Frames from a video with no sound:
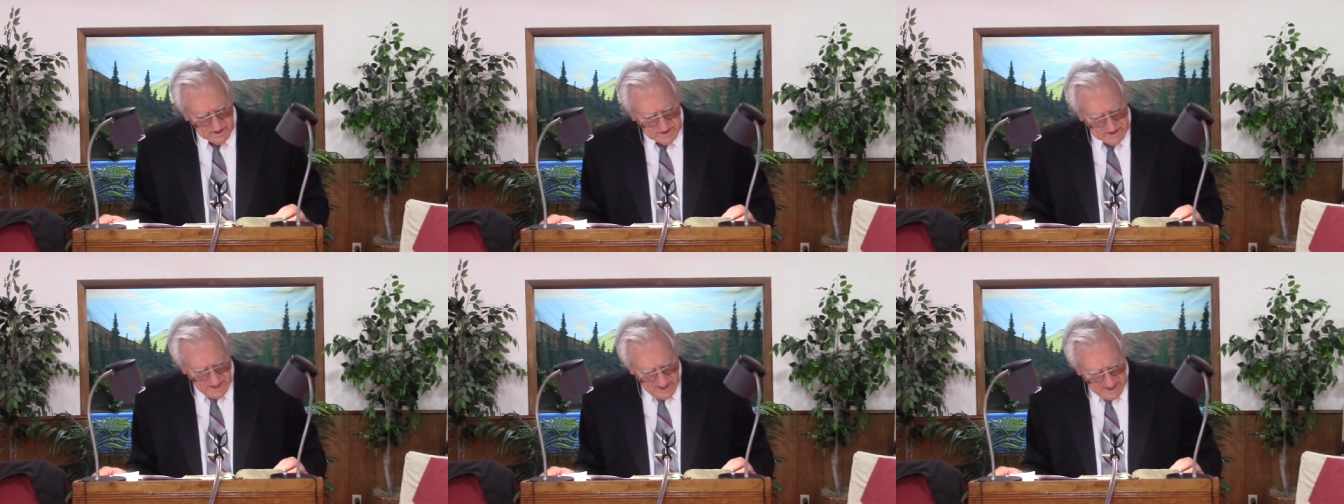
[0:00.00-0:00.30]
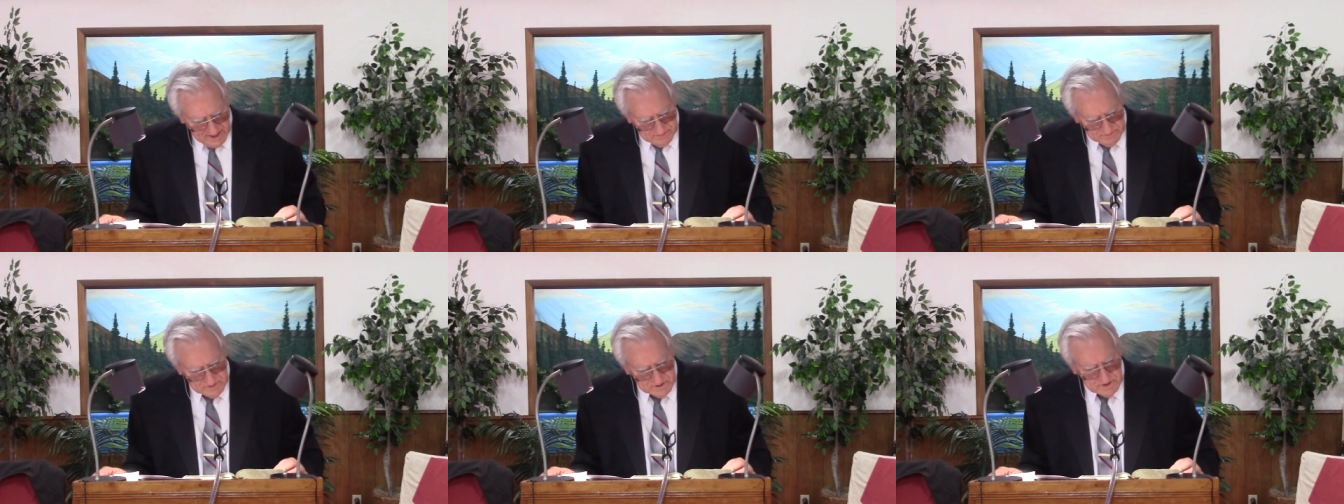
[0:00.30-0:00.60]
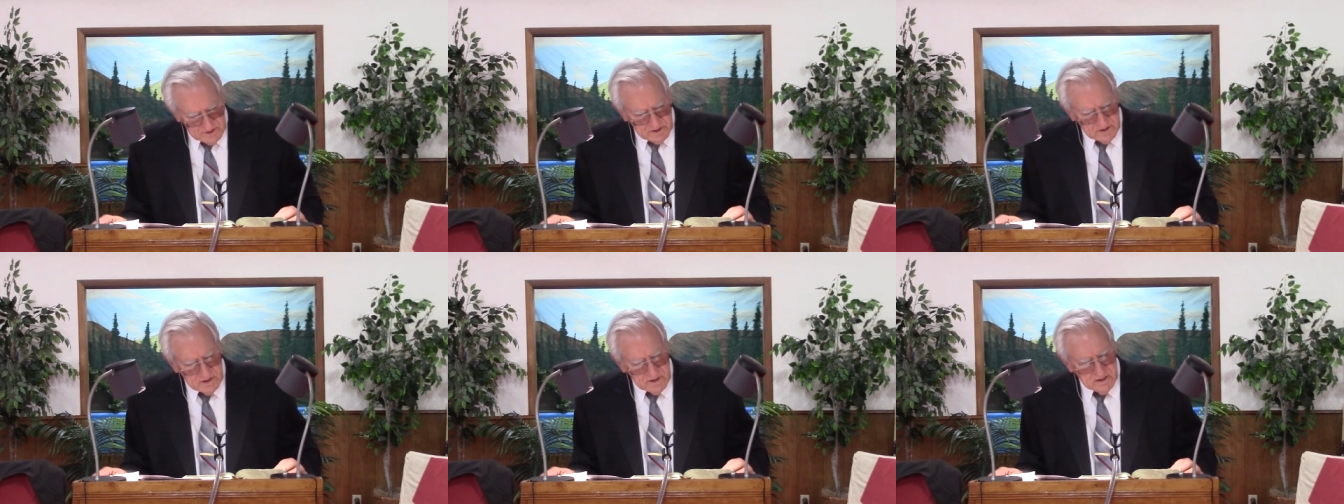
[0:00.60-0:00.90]

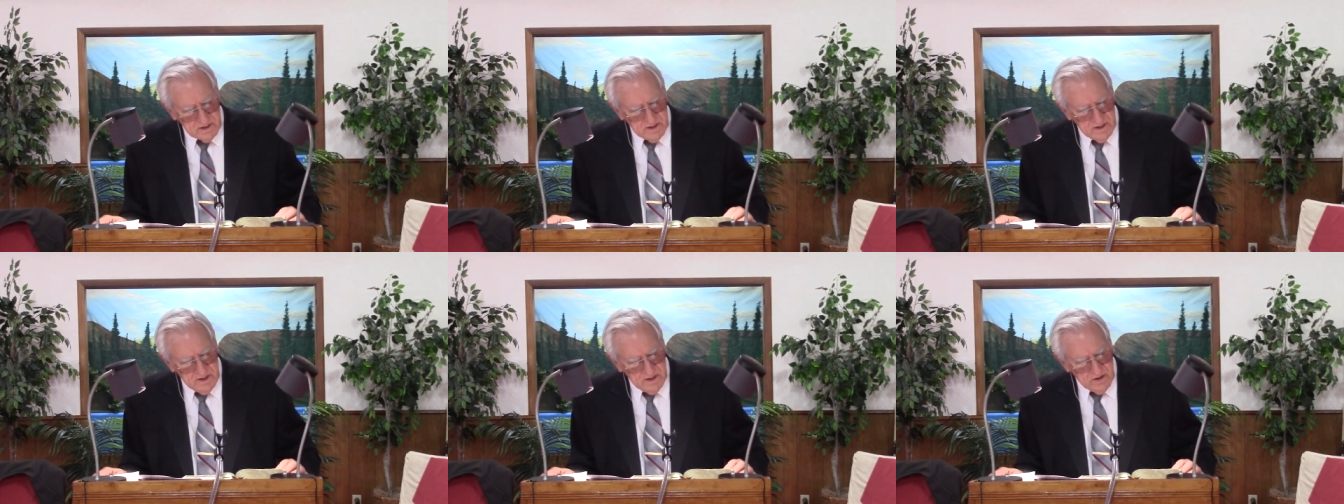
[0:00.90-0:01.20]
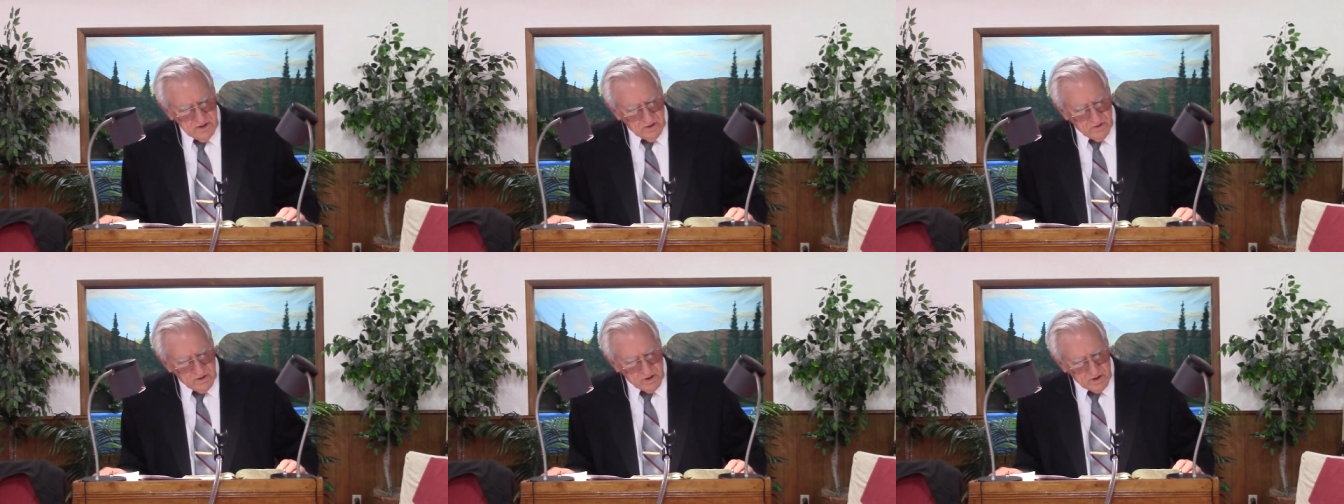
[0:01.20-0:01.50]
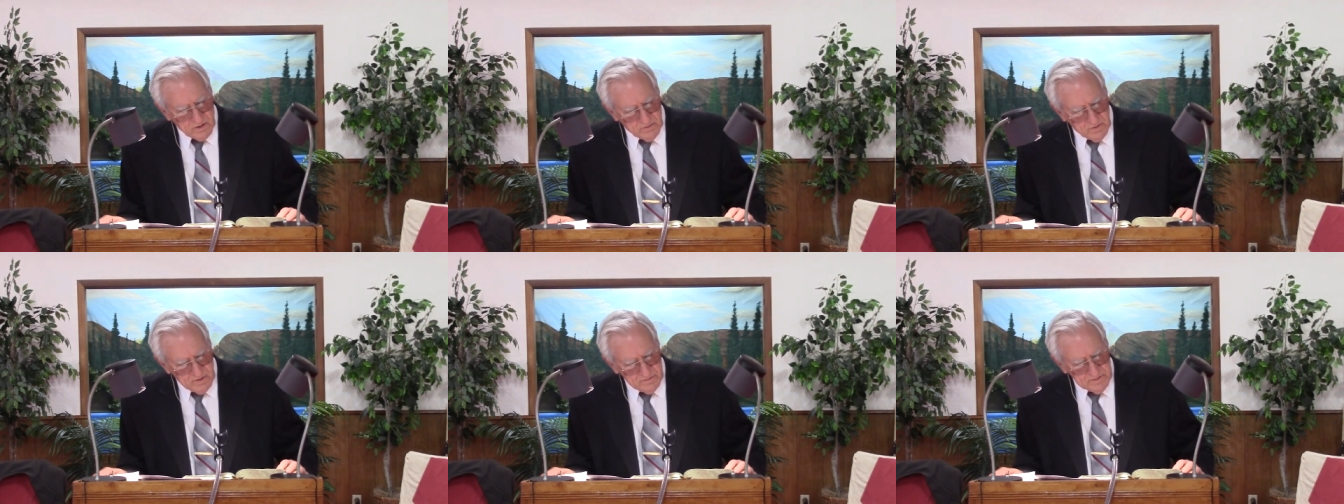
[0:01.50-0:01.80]
damsel,
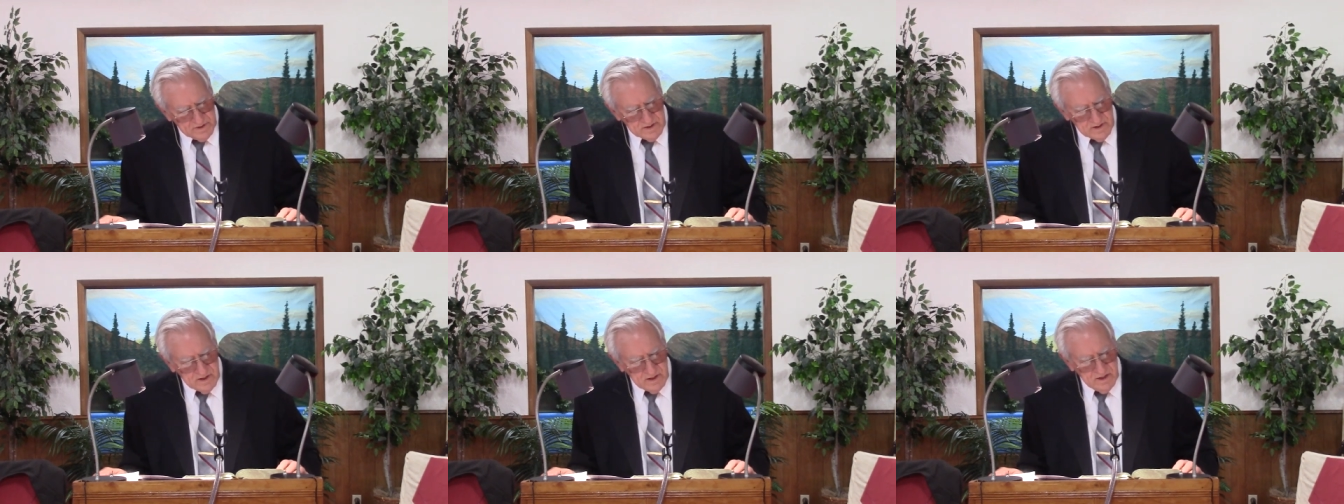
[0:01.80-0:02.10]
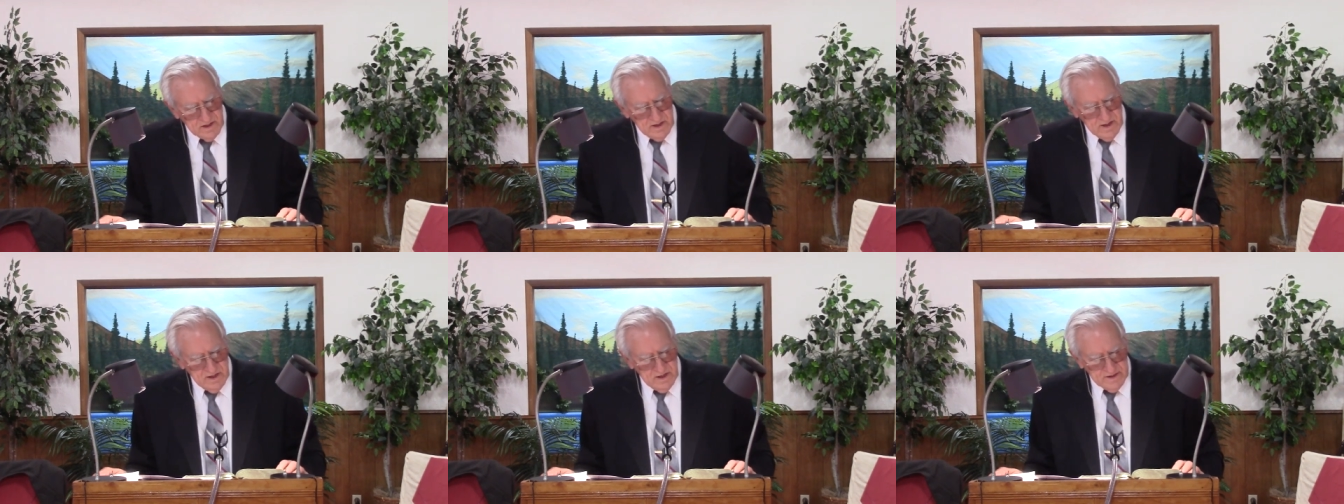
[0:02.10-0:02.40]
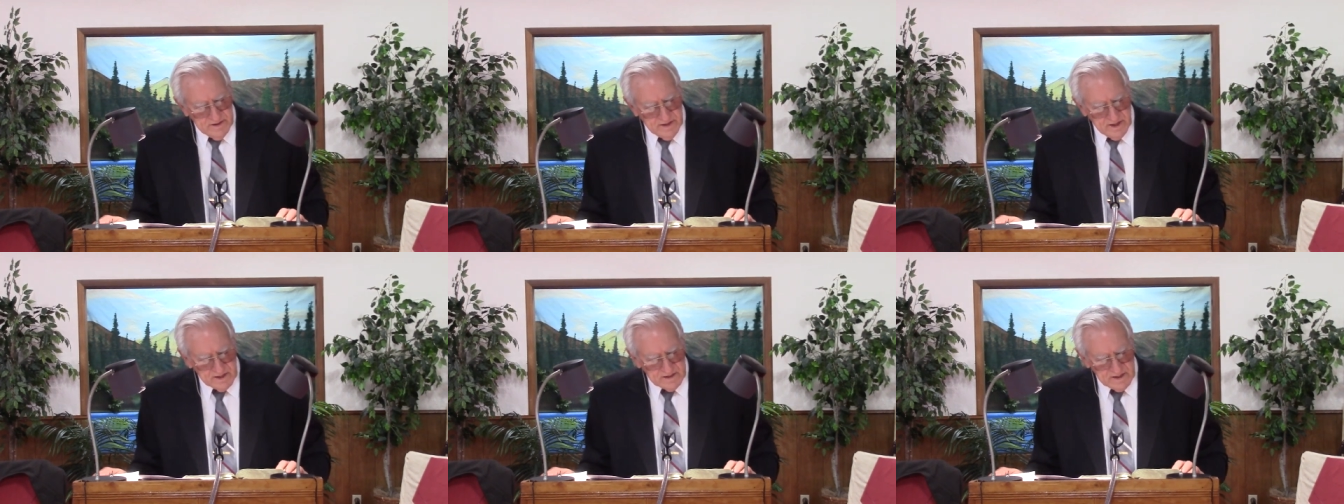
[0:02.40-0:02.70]
or a woman
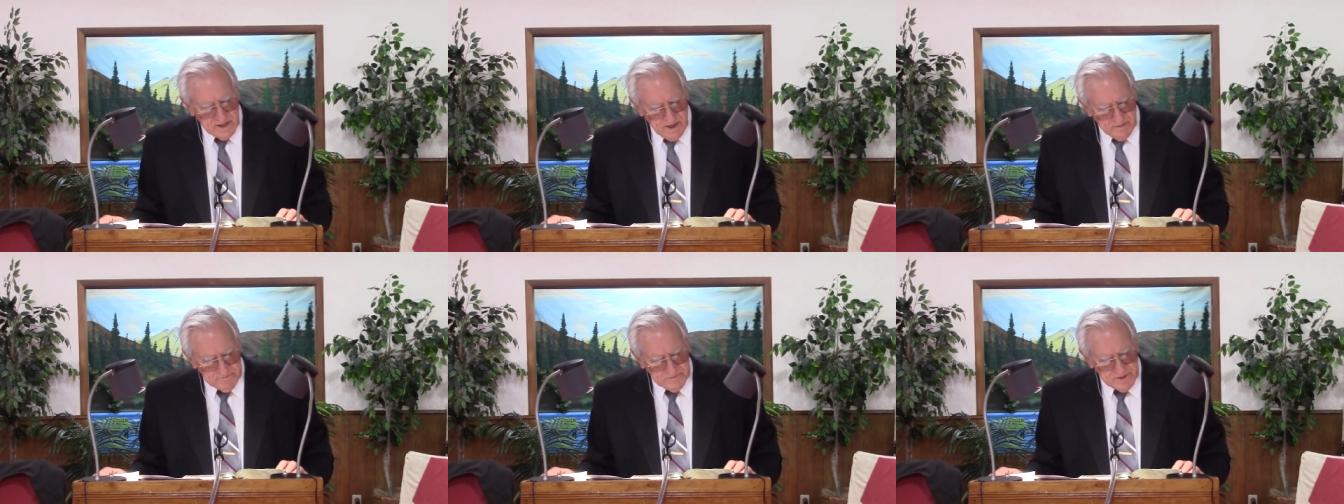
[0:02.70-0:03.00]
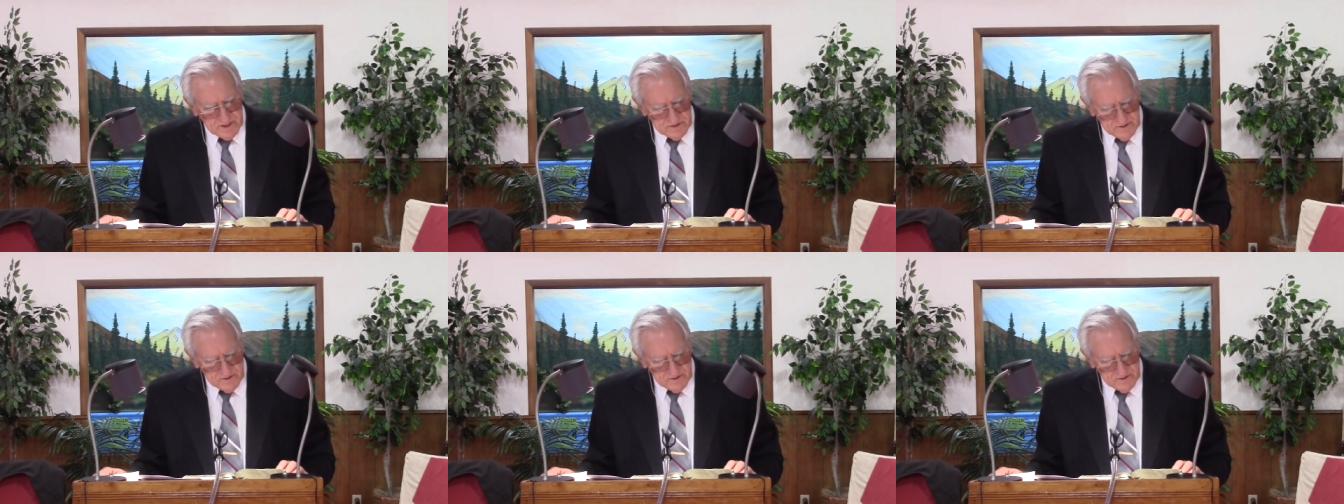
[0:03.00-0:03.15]
that kept the